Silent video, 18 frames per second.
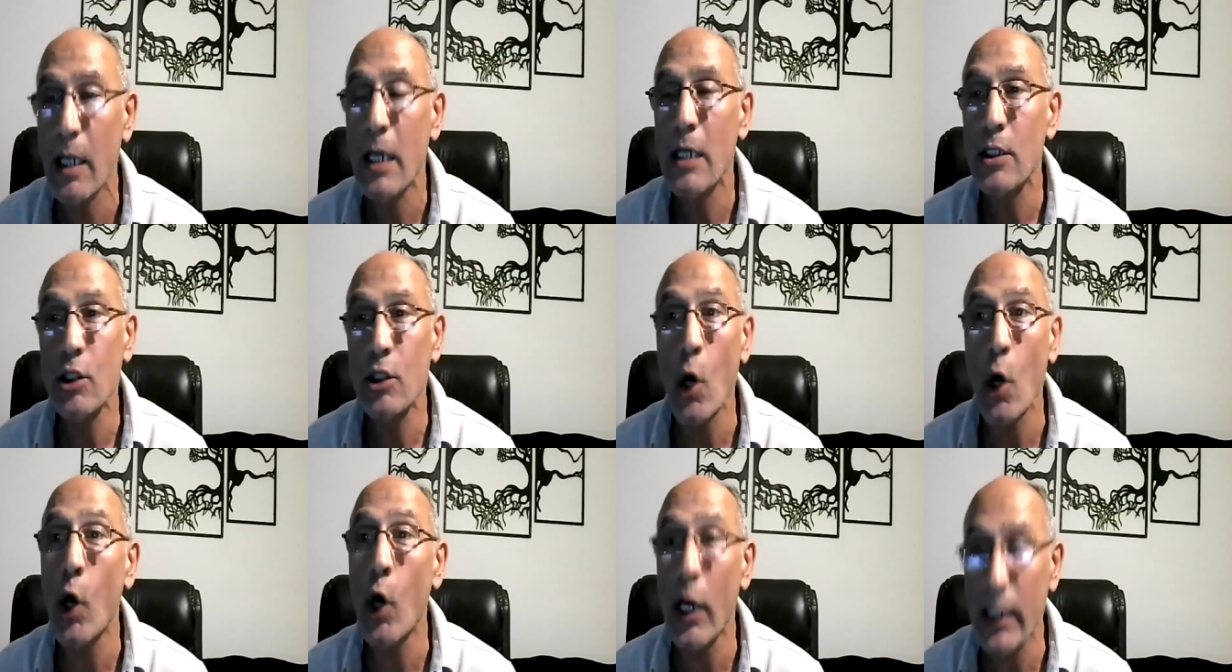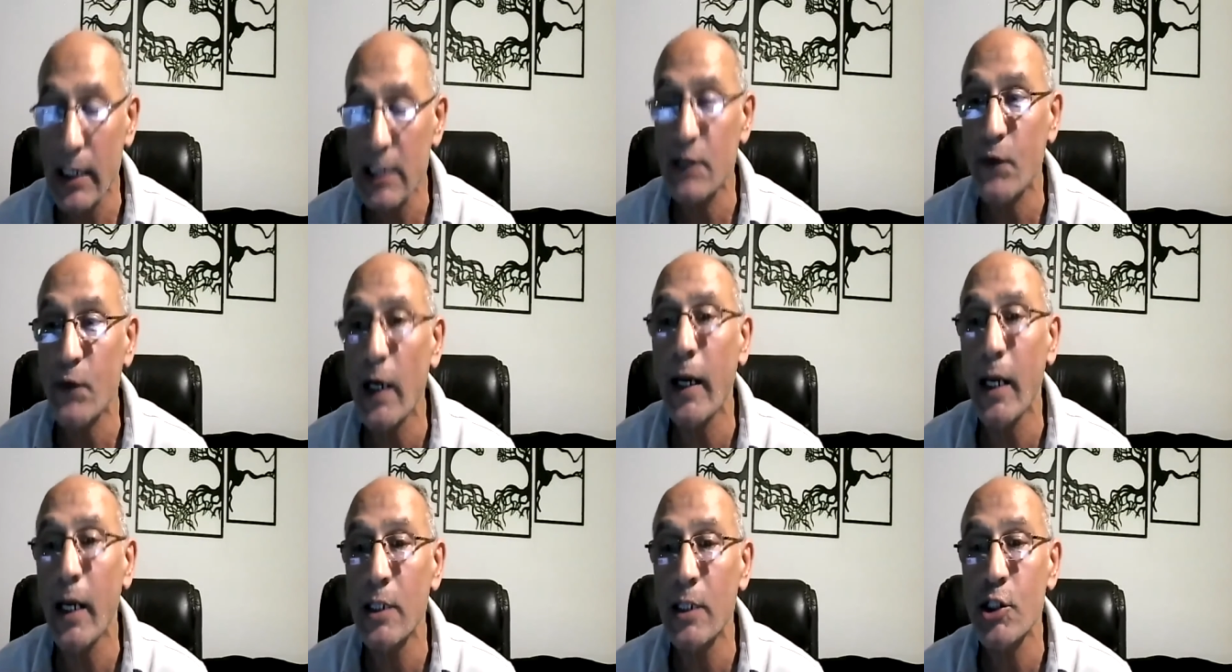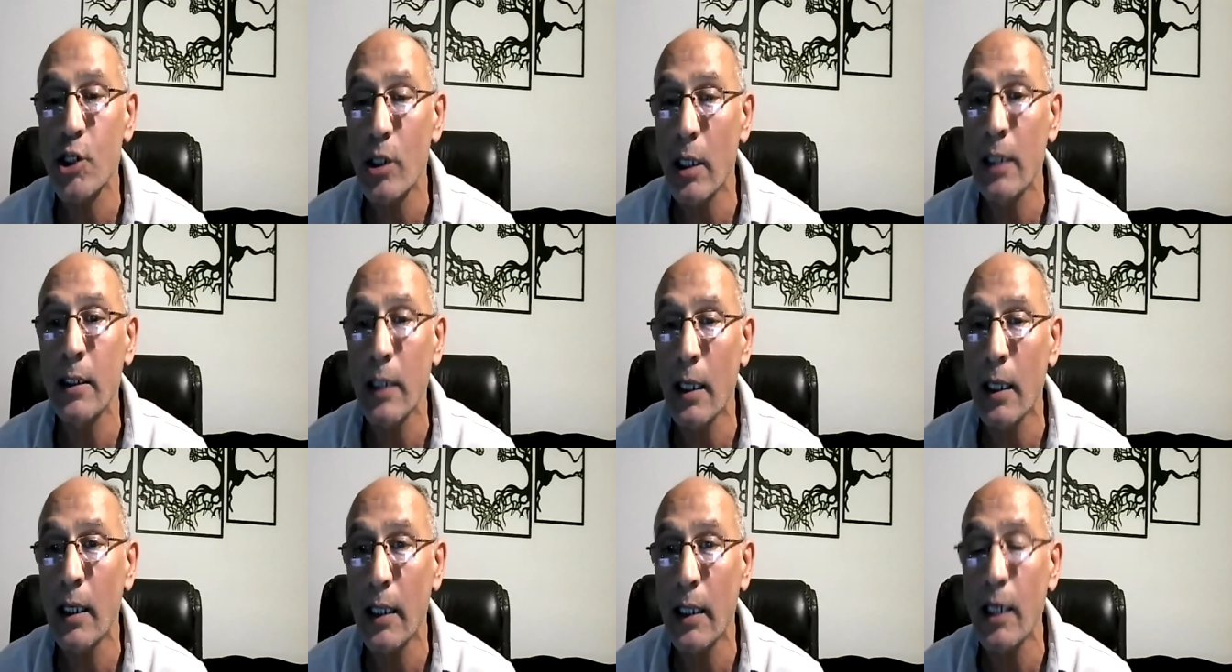So it is very in, in, uh,